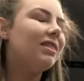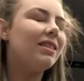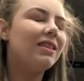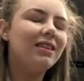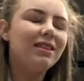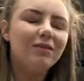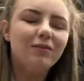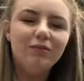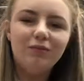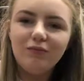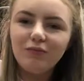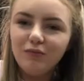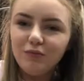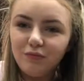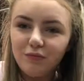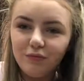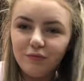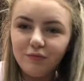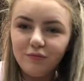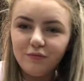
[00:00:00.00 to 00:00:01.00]
I mean, got to
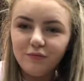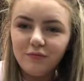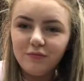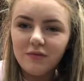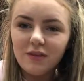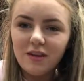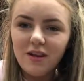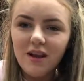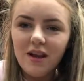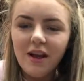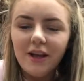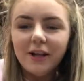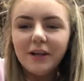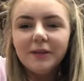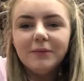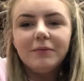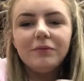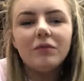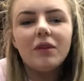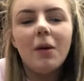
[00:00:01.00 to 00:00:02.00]
undo it.
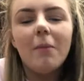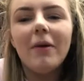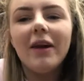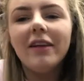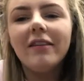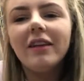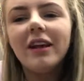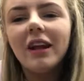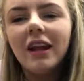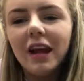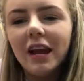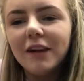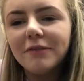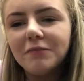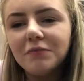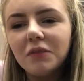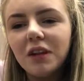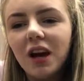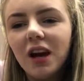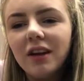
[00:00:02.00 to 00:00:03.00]
Basically,
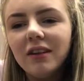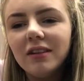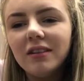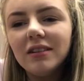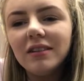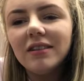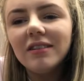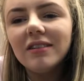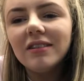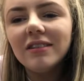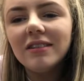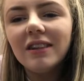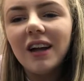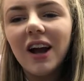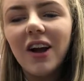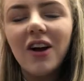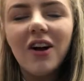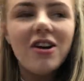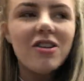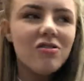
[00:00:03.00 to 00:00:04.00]
I don't, I
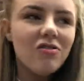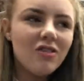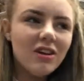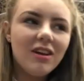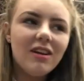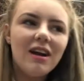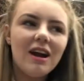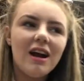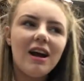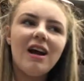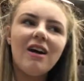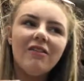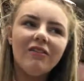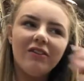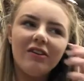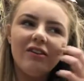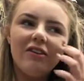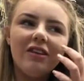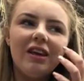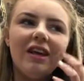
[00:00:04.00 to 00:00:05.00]
can't drink out of
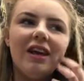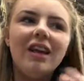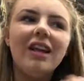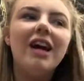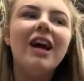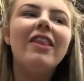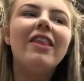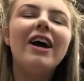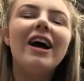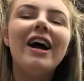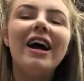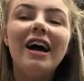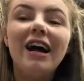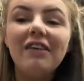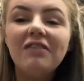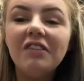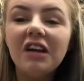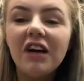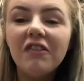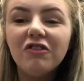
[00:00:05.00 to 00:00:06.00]
a thingy like that. I
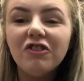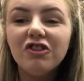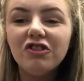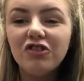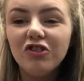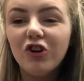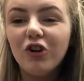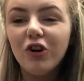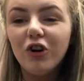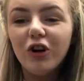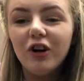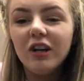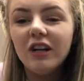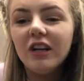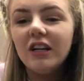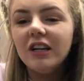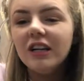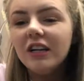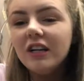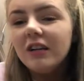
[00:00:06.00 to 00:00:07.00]
have to have a straw
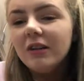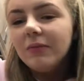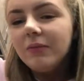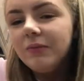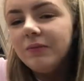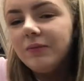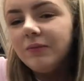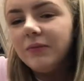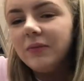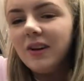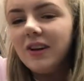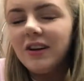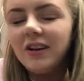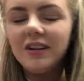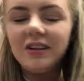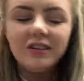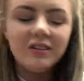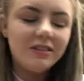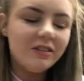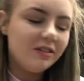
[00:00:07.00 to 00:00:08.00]

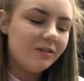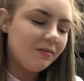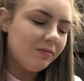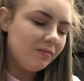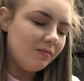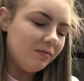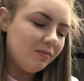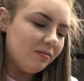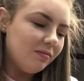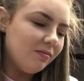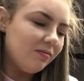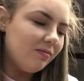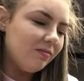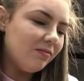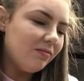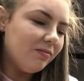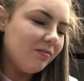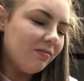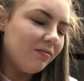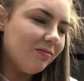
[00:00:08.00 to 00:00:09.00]
because
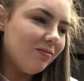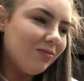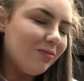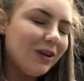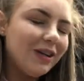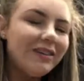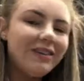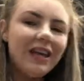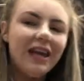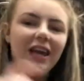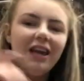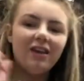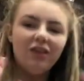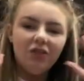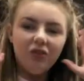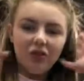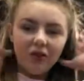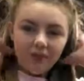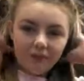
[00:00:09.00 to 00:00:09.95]
my teeth,